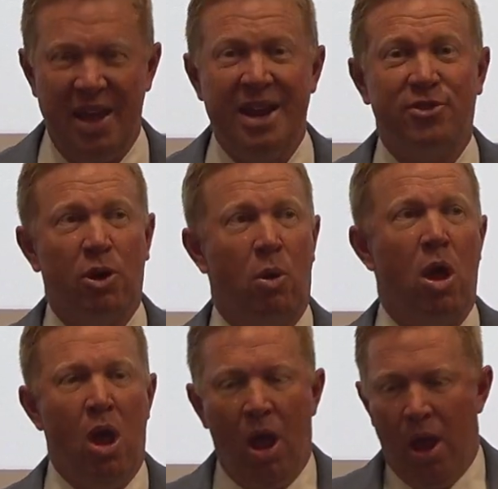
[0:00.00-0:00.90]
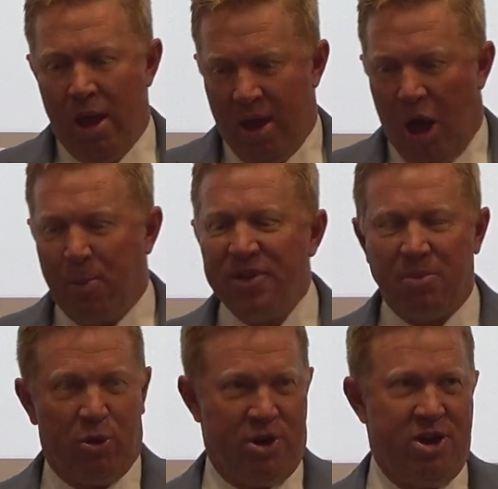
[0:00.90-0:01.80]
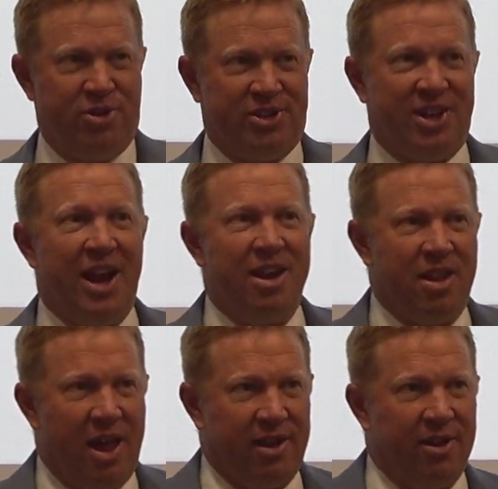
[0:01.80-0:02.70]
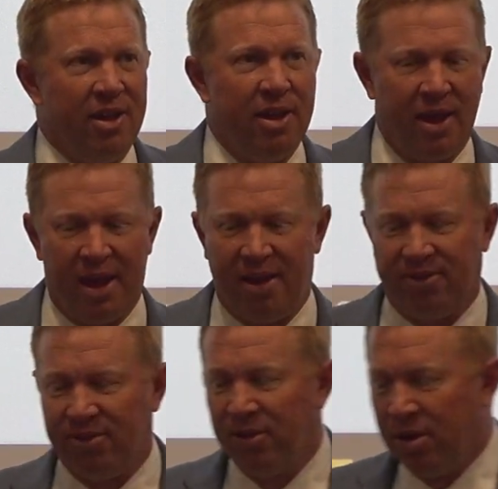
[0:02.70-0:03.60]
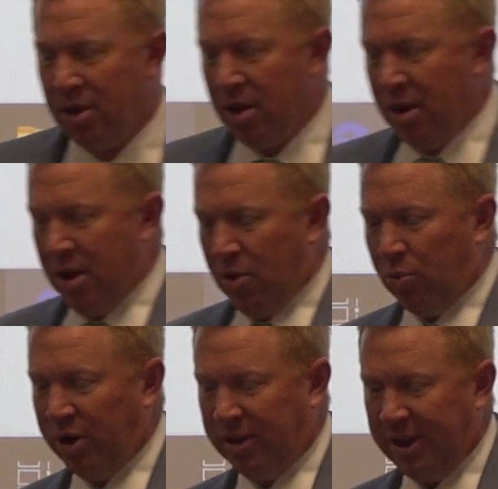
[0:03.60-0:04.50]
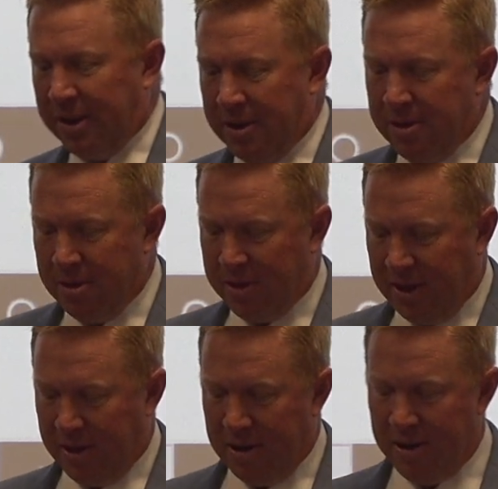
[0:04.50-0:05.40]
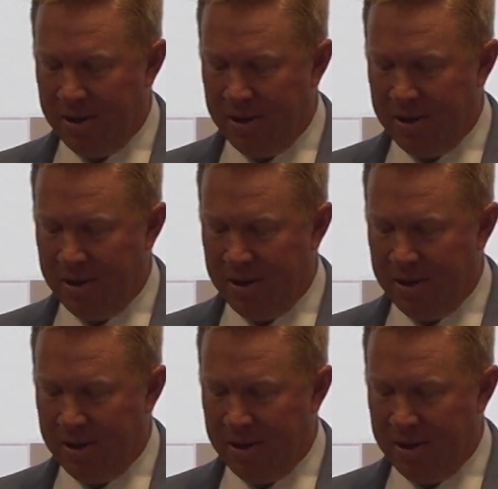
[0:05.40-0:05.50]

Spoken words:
And so helping the board understand that has really they're